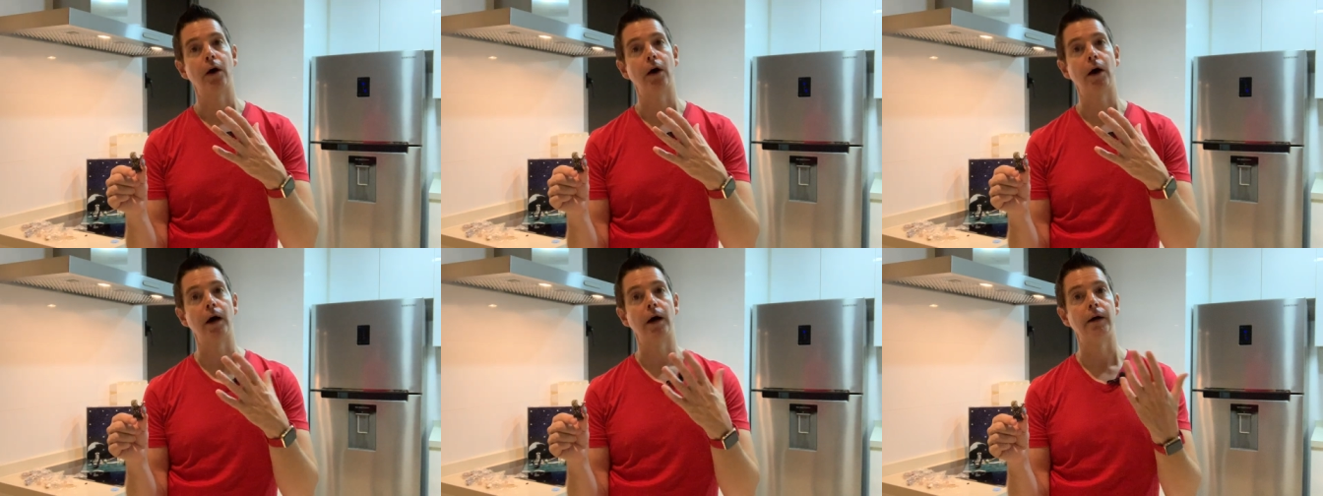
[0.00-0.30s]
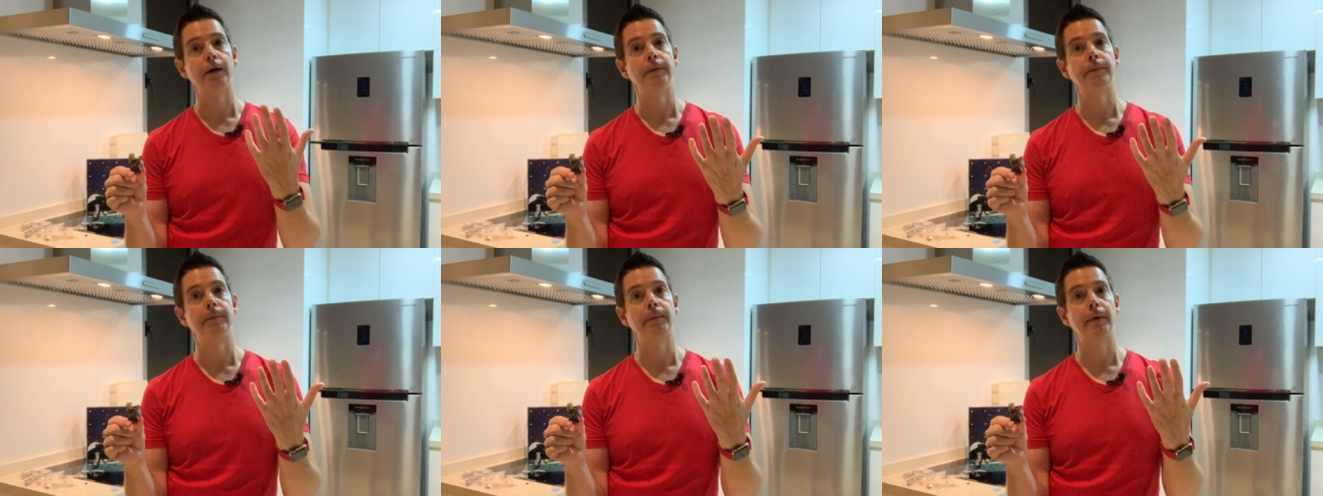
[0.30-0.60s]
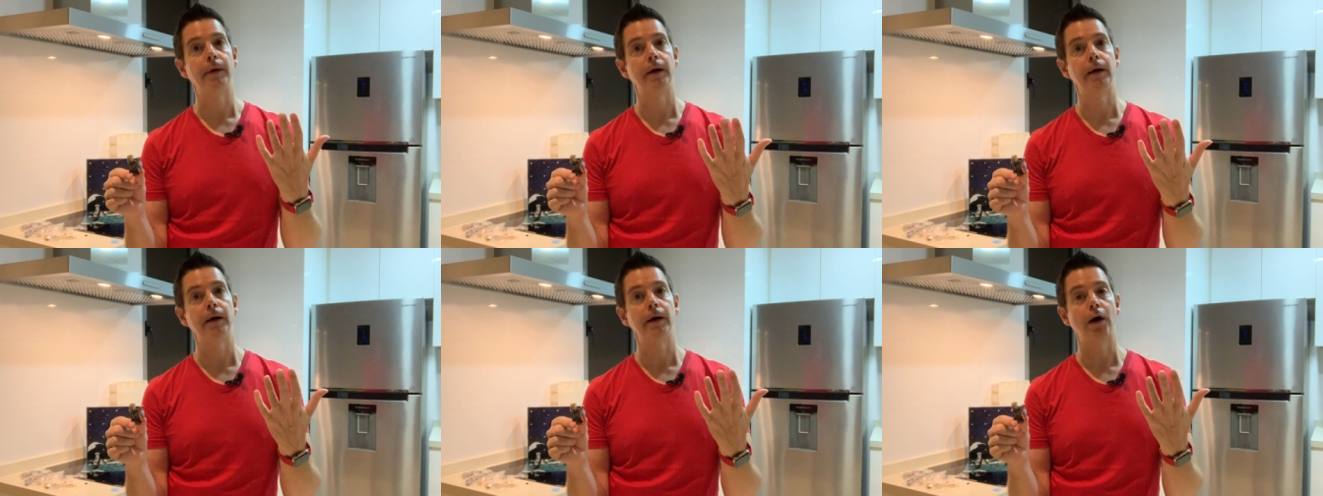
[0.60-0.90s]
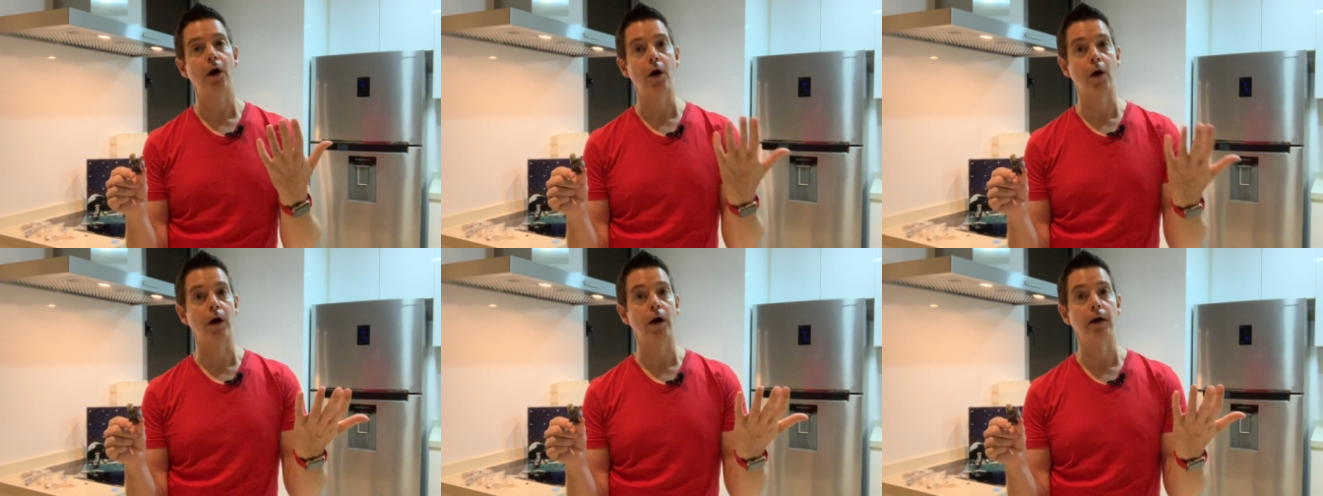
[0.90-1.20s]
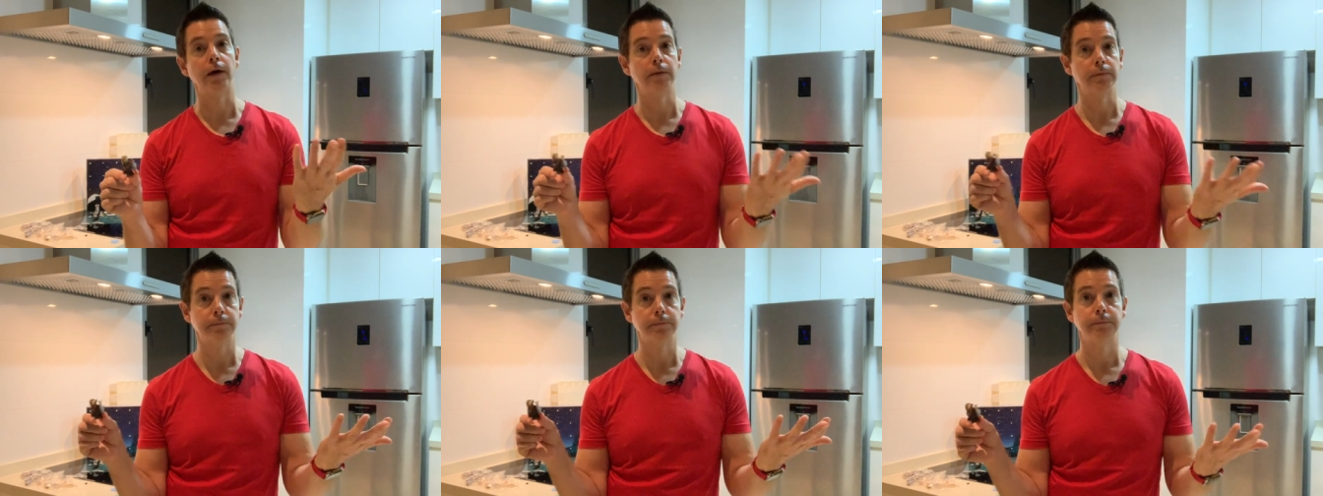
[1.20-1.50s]
uh,
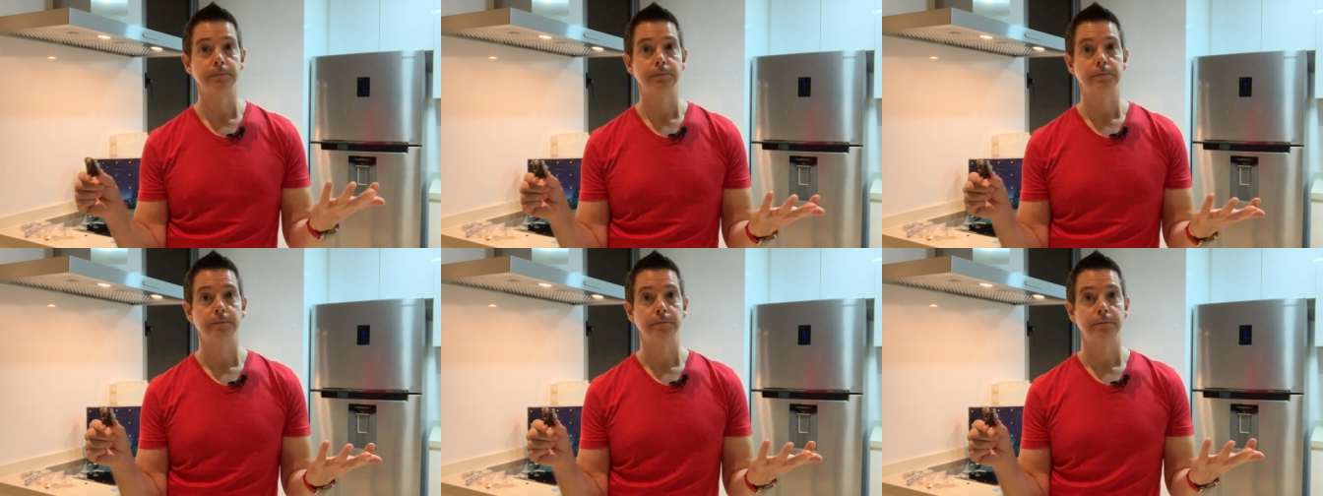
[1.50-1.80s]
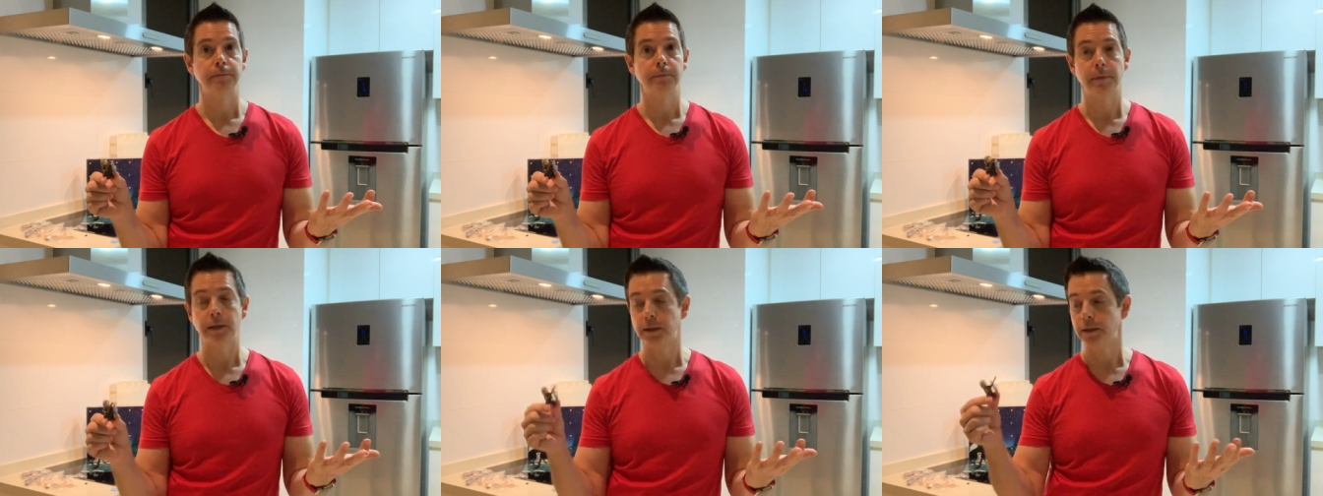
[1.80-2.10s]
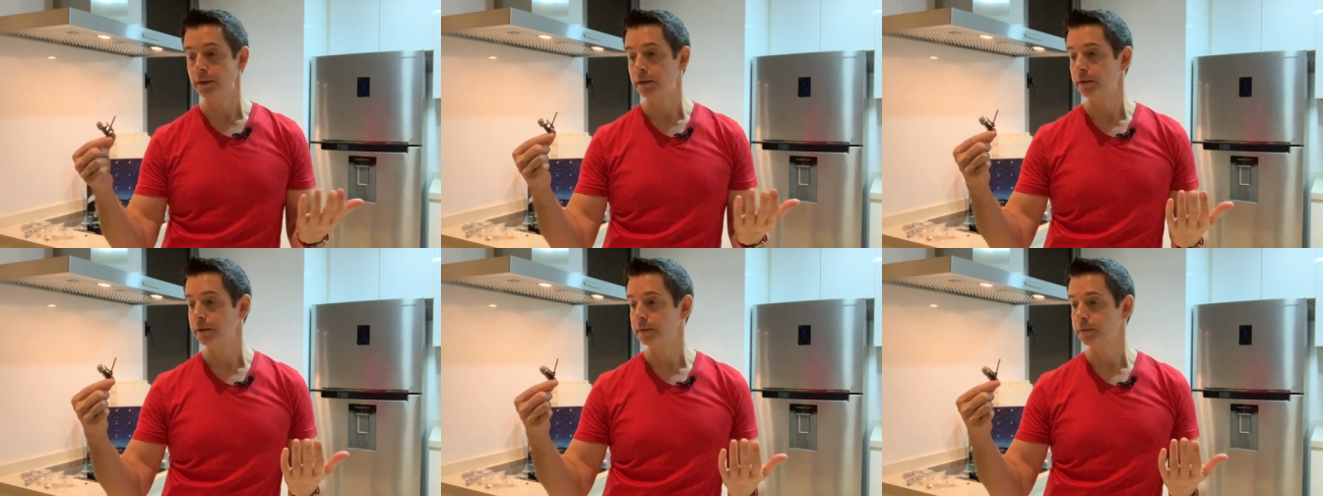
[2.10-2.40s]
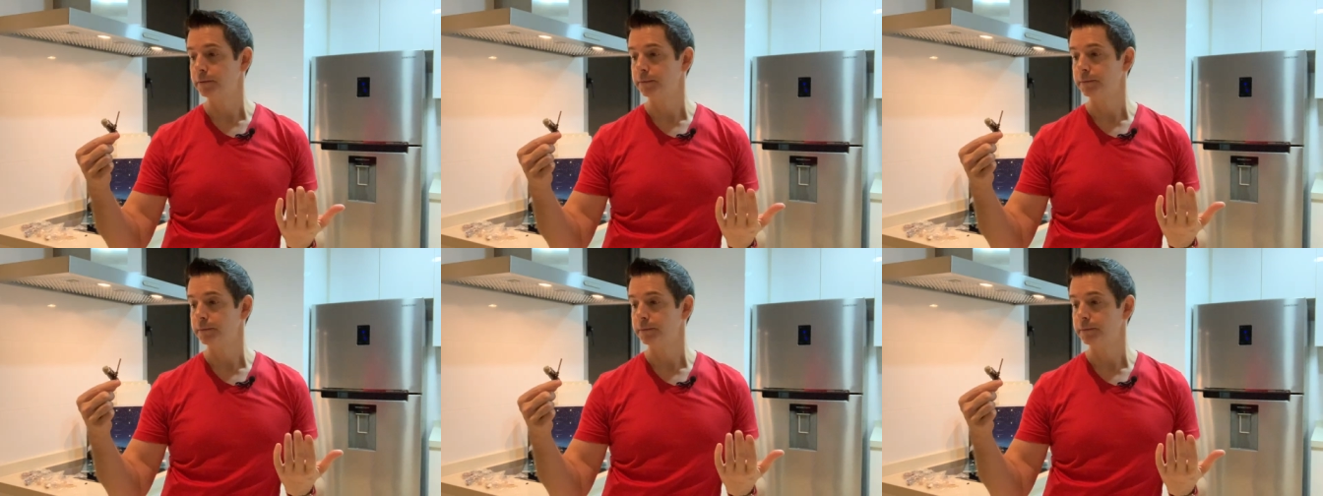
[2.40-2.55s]
are uh, uh,